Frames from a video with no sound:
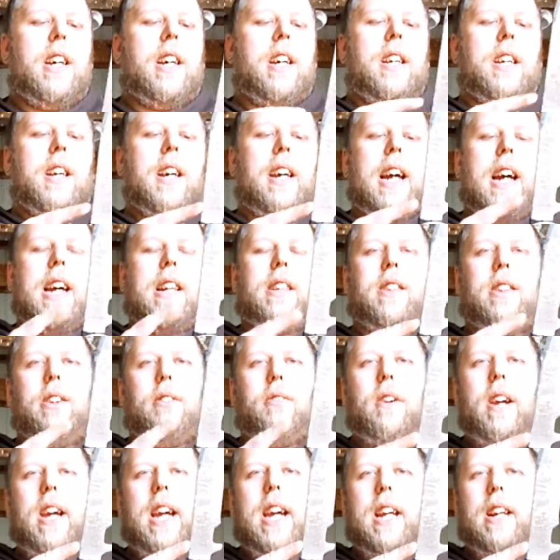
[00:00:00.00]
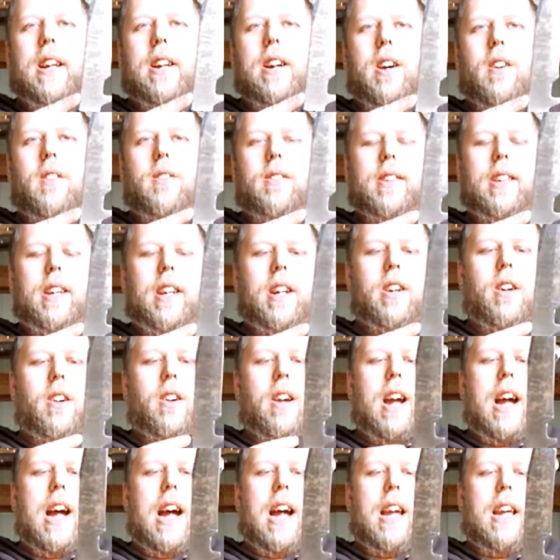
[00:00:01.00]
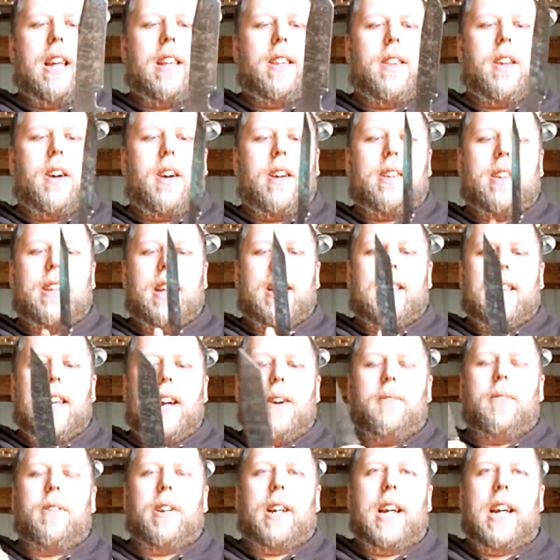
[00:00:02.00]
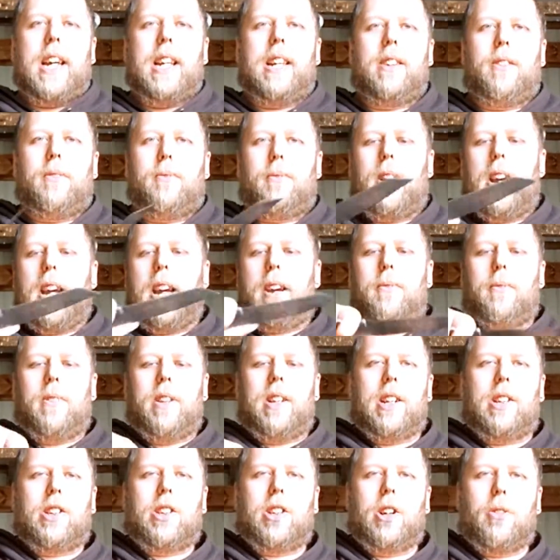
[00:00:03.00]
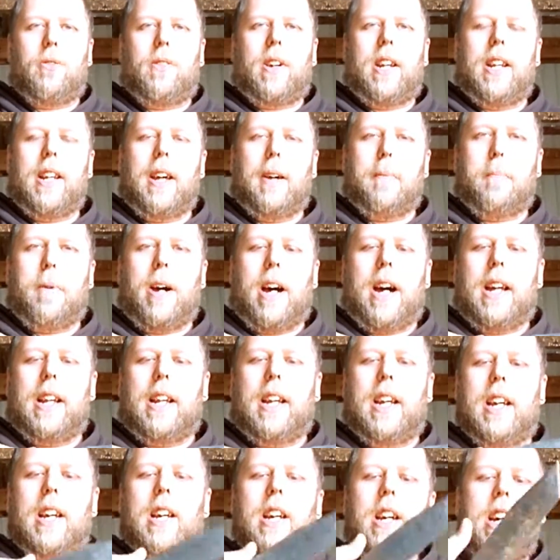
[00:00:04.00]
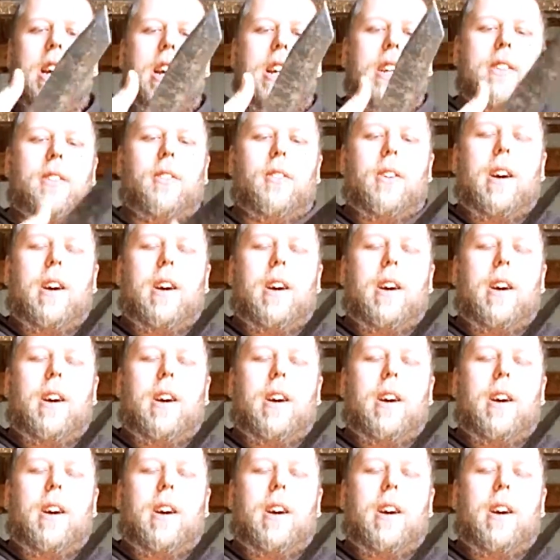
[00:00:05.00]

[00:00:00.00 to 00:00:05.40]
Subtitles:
They got two hand guards here. I thought that would get in the way when you're choking up on it, so